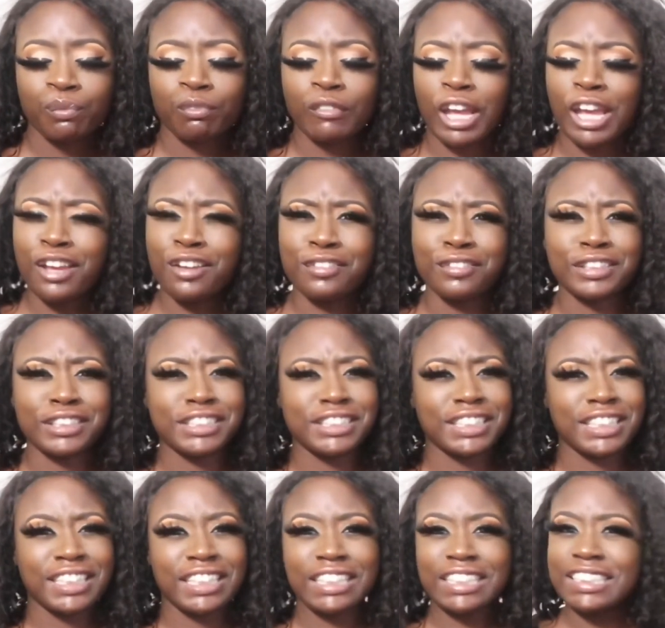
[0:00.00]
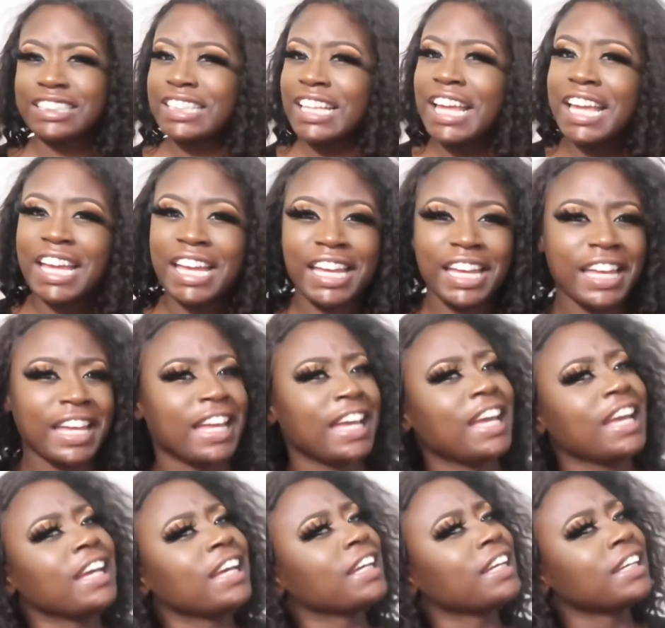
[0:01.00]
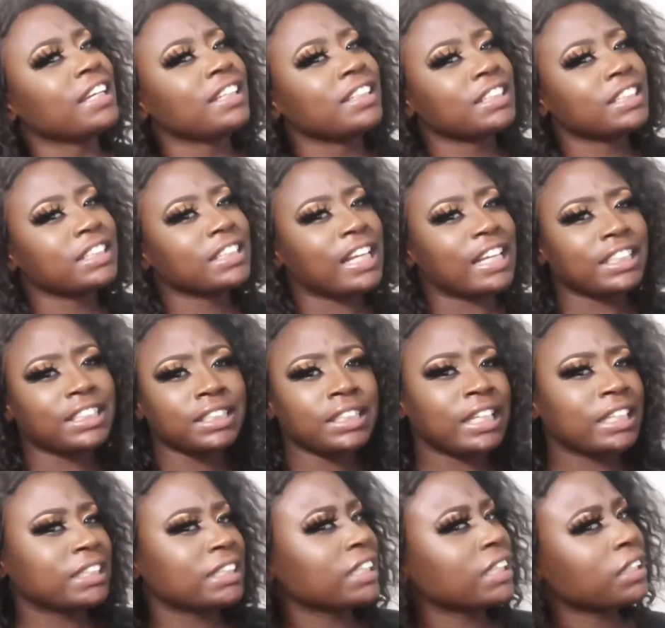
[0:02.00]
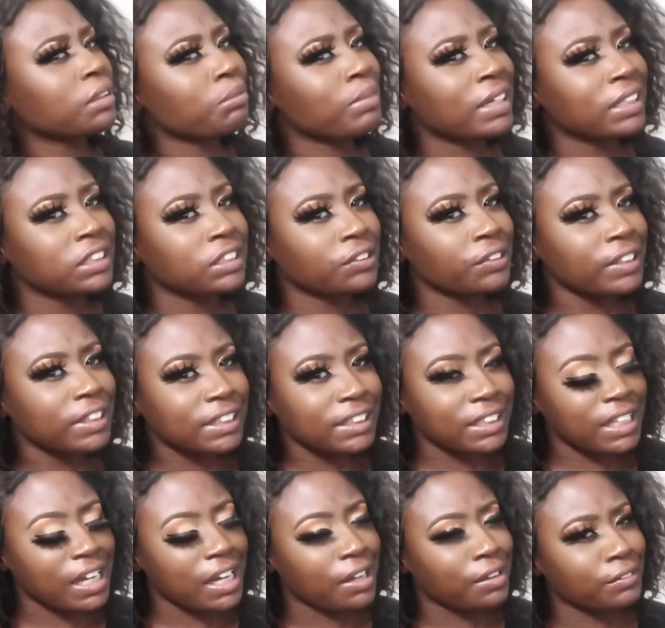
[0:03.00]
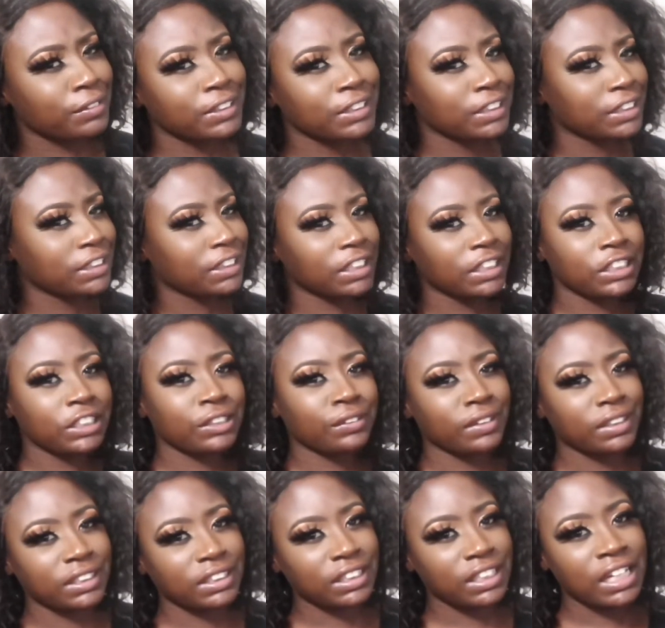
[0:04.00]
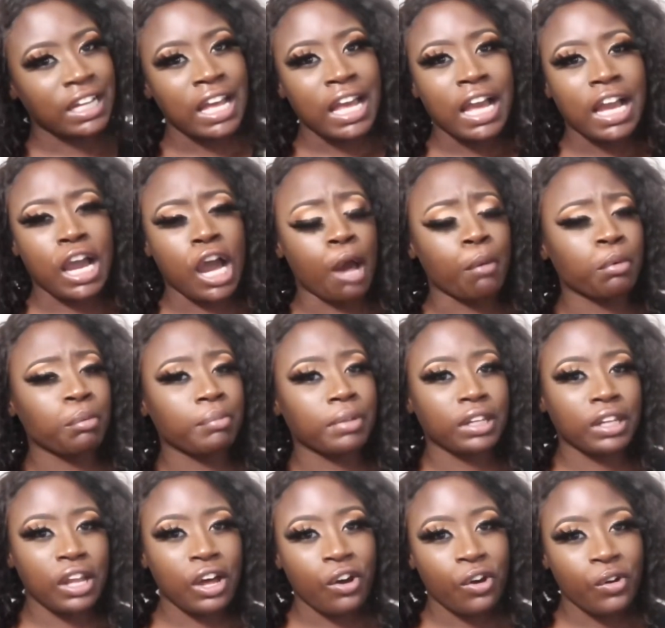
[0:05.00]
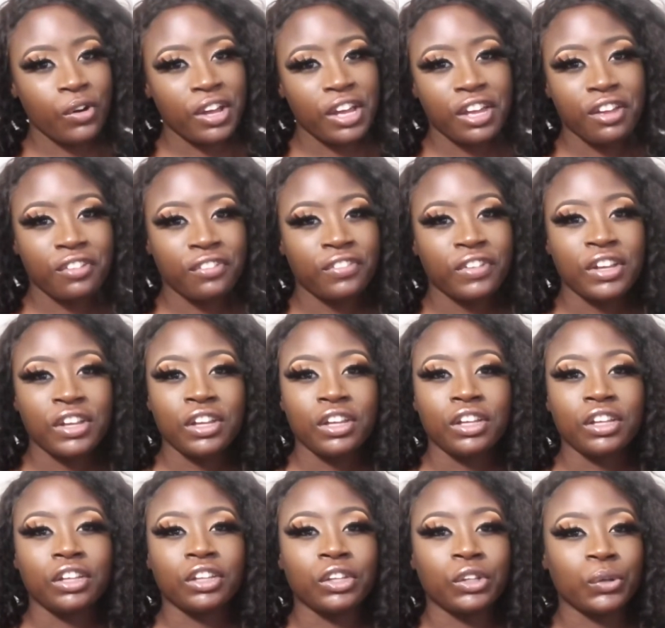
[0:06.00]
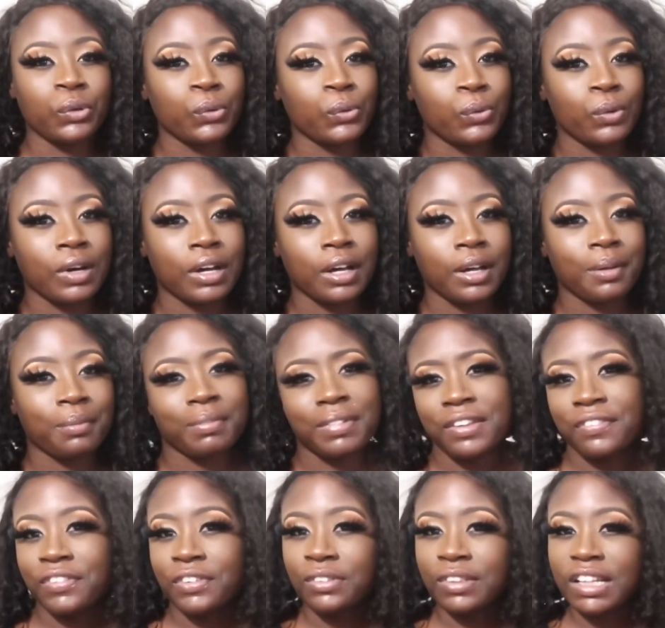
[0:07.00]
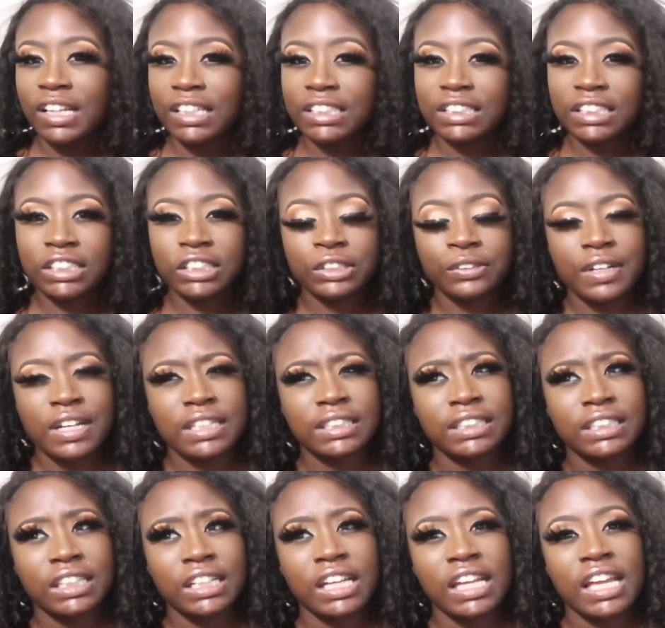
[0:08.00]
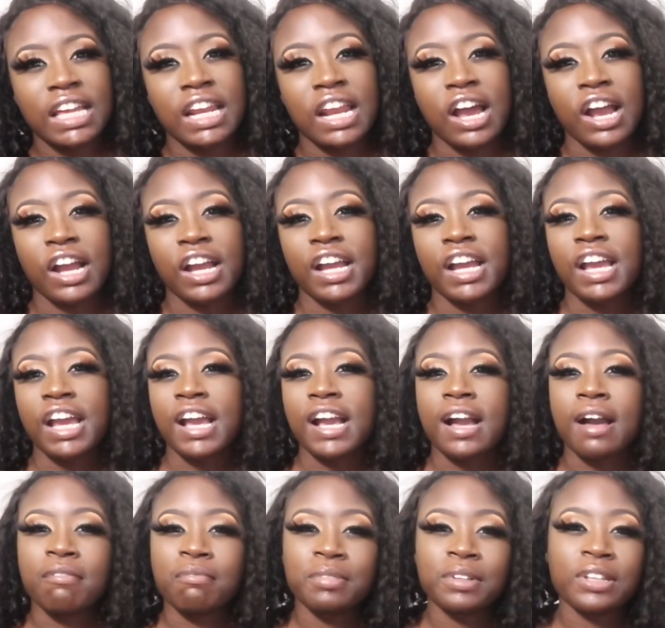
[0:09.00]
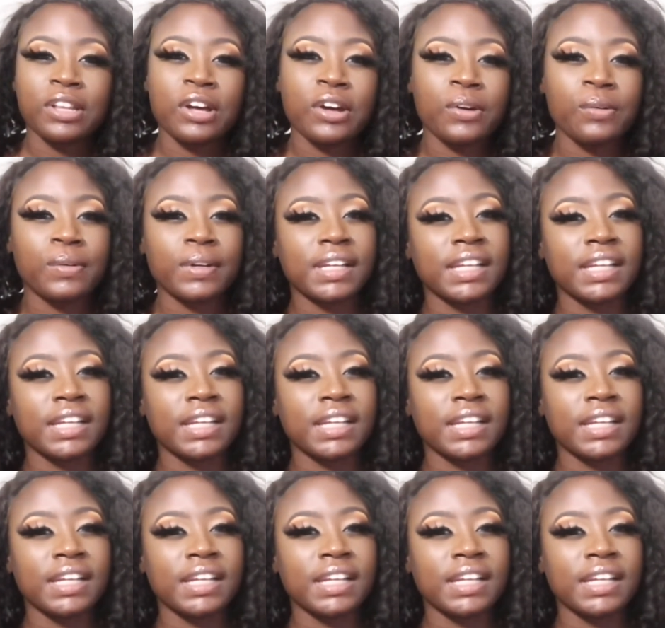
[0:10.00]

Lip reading: just, that's the end of my story time. It was just interesting. Comment below if you think it's interesting, or comment below